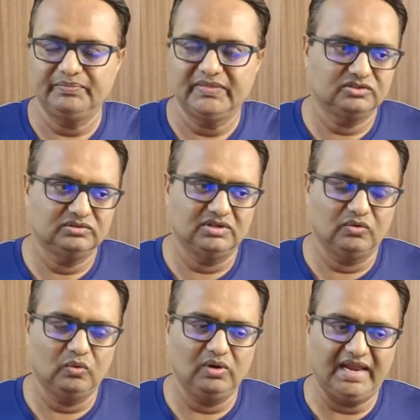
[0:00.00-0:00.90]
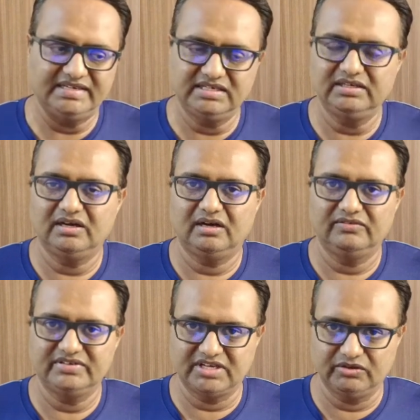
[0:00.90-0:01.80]
So the whole agenda
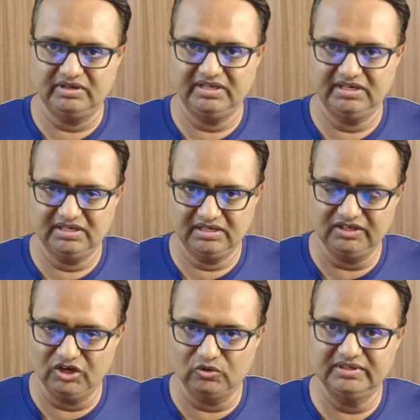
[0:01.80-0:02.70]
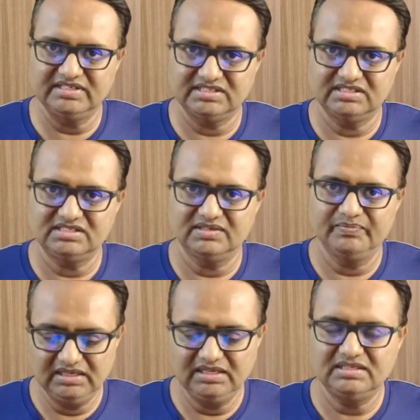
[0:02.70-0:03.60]
of security and governance
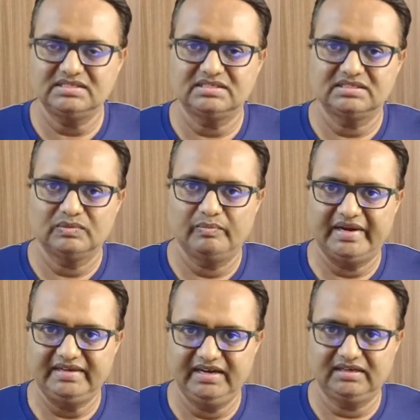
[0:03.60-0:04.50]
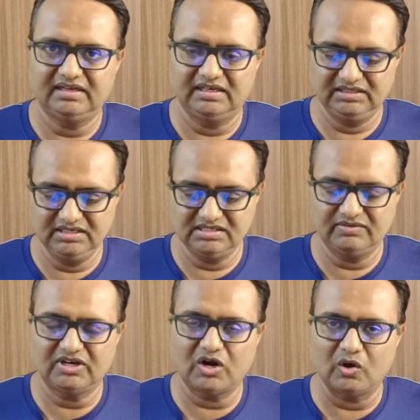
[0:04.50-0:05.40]
is my data, is
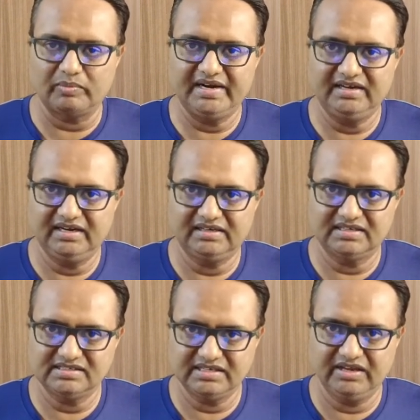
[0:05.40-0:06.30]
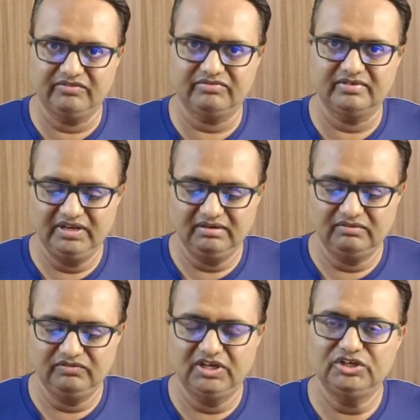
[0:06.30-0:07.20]
our corporate data safe
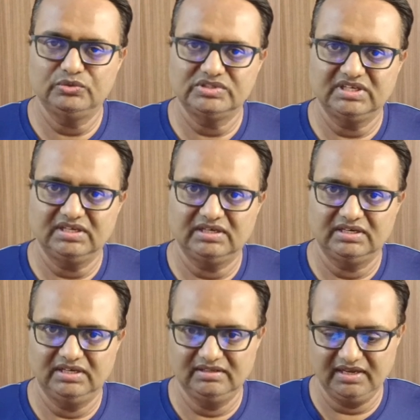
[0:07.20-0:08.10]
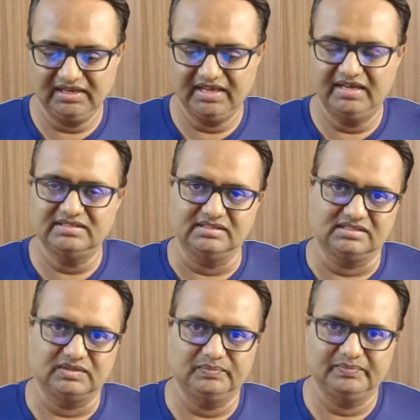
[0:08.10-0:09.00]
when we are using in the AI
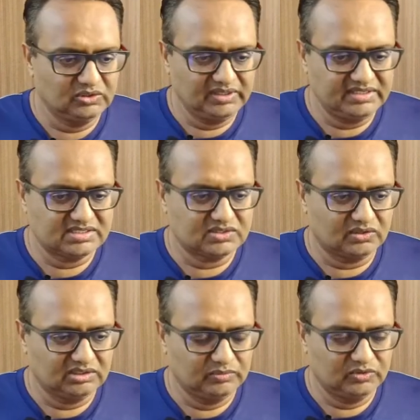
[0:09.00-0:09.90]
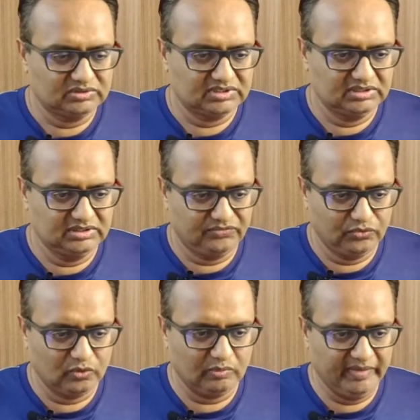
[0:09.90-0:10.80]
system. So let's talk about the
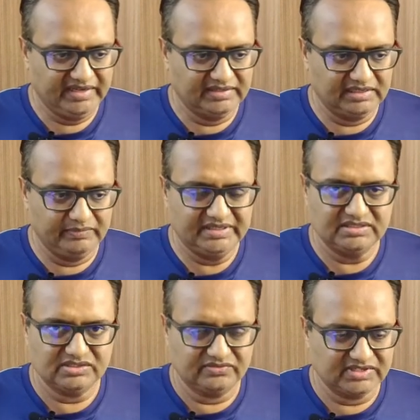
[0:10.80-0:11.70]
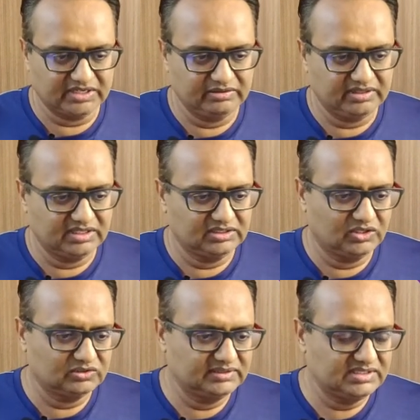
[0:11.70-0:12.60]
four main elements of security and
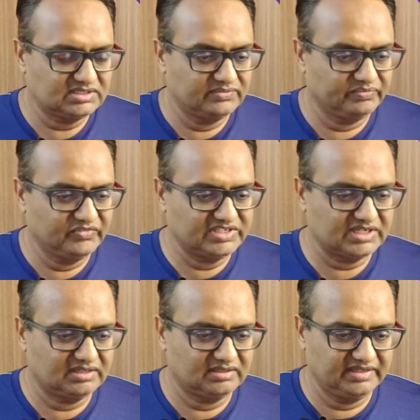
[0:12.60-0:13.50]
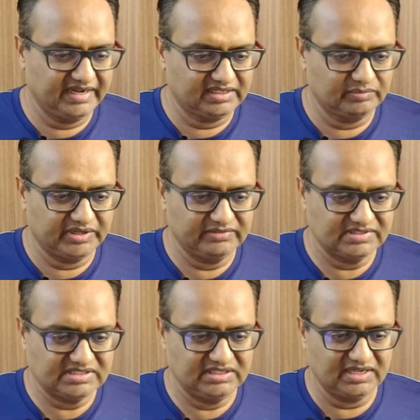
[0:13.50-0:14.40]
governance, which are data
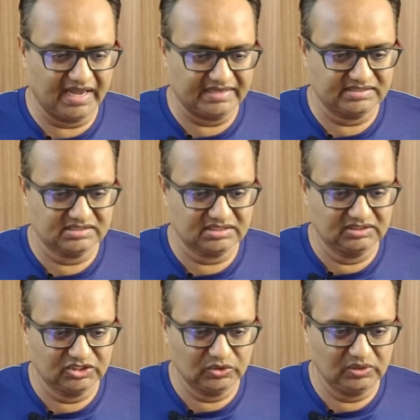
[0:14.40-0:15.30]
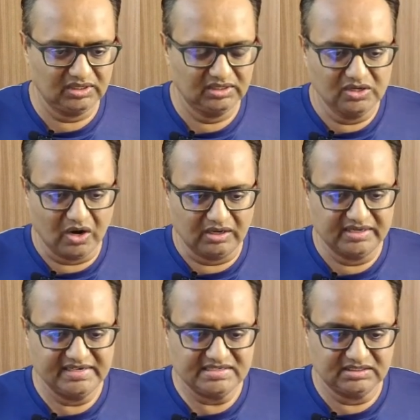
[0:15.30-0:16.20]
privacy, access control,
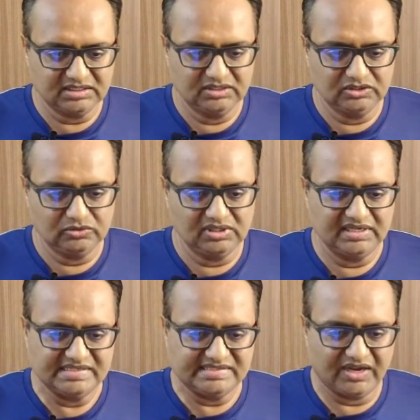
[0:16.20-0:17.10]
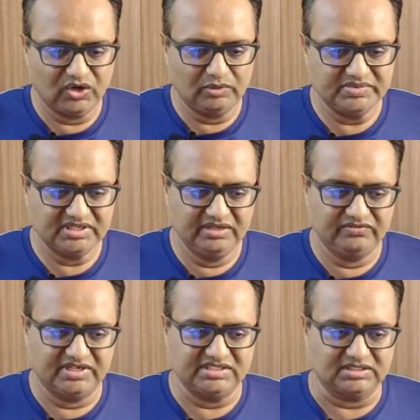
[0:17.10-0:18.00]
guardrails and control, SecOps
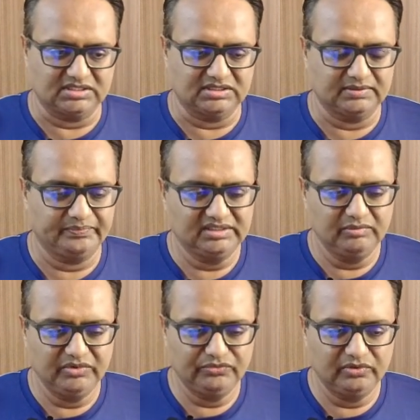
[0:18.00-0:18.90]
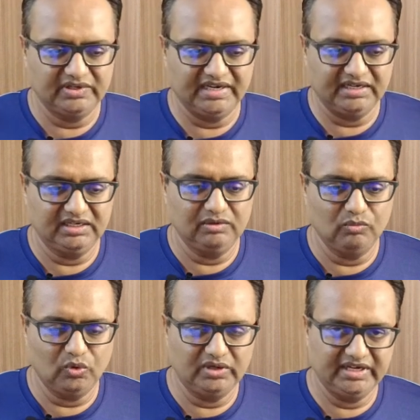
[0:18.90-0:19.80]
infrastructure. I think before getting
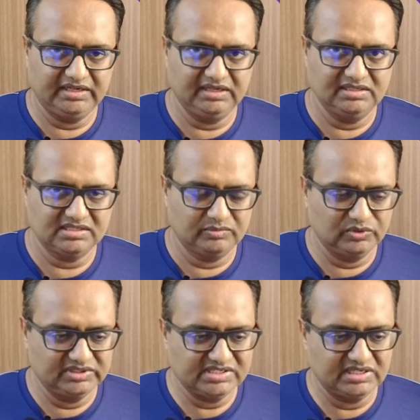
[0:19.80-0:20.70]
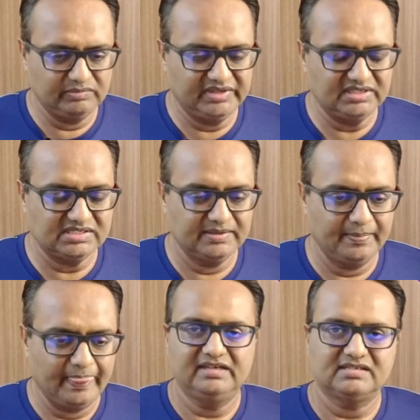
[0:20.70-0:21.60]
in more details about these
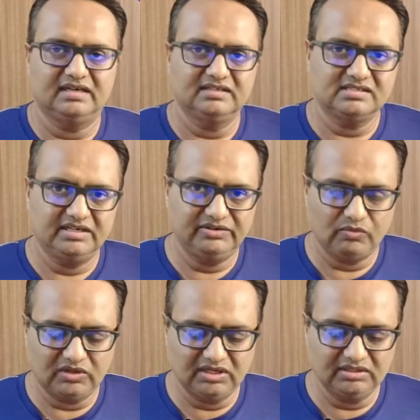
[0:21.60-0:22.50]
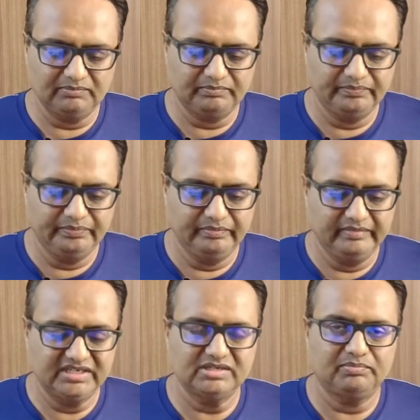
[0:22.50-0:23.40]
elements, let's understand what are the
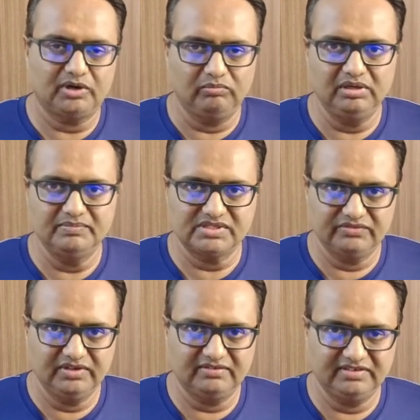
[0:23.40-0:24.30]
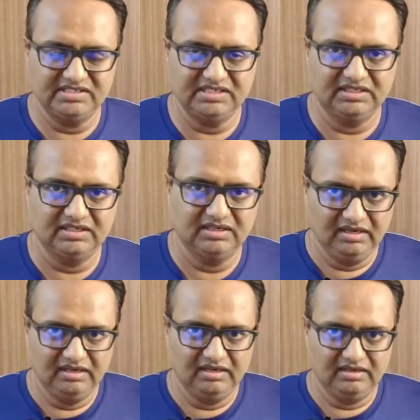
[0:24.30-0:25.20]
major problems we are facing
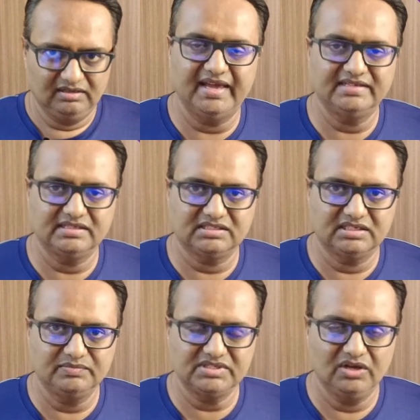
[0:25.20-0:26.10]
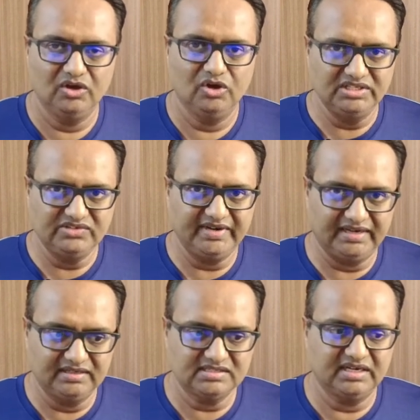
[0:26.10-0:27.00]
in AI systems. Once we
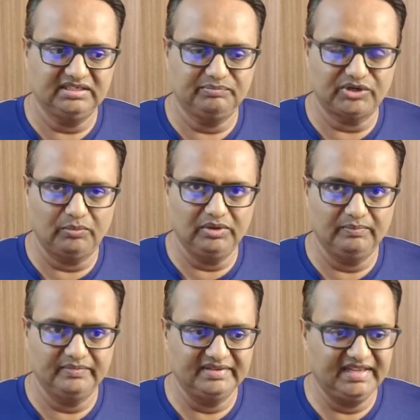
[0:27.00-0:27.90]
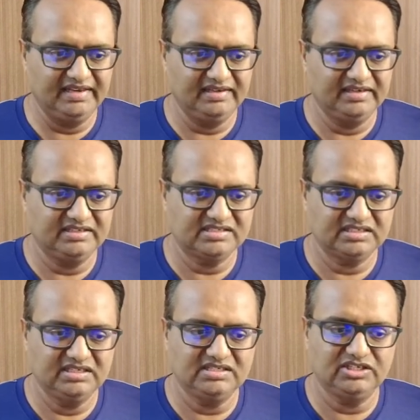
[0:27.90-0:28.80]
understand the problem, then
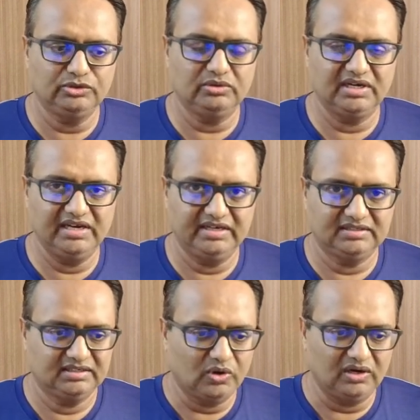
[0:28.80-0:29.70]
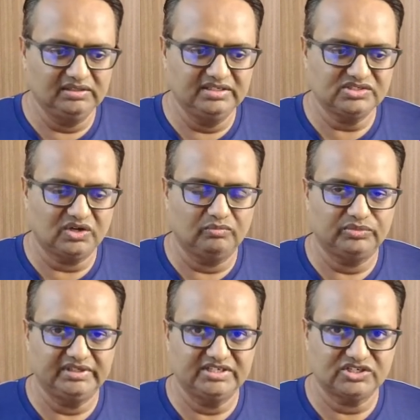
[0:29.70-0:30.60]
it's easy to relate to all these
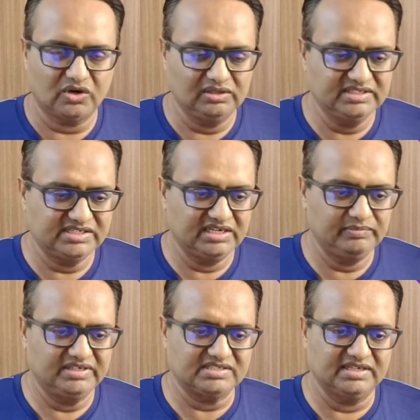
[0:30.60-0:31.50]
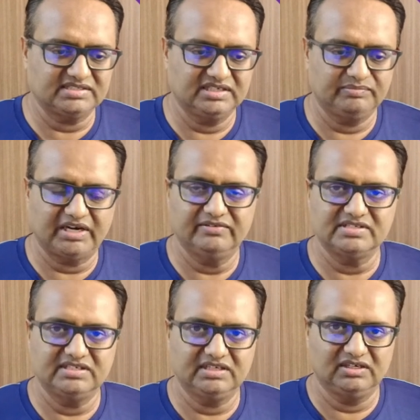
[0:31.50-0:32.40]
components, all these elements, like say
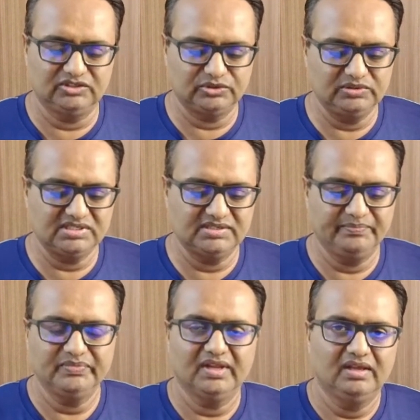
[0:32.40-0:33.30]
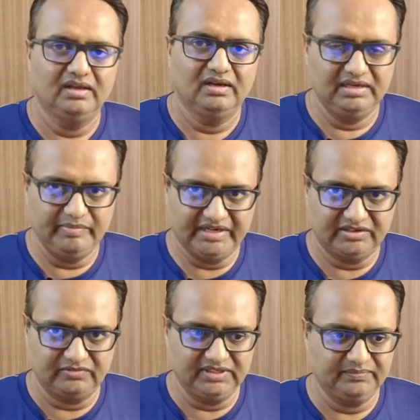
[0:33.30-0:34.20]
privacy controls, in a
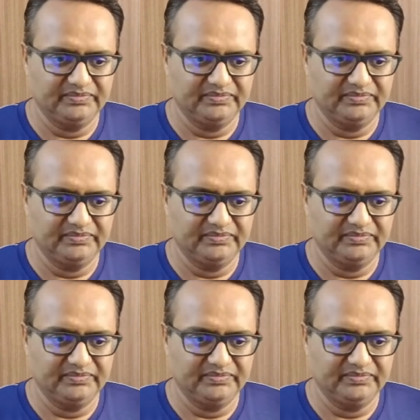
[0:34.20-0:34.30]
better way.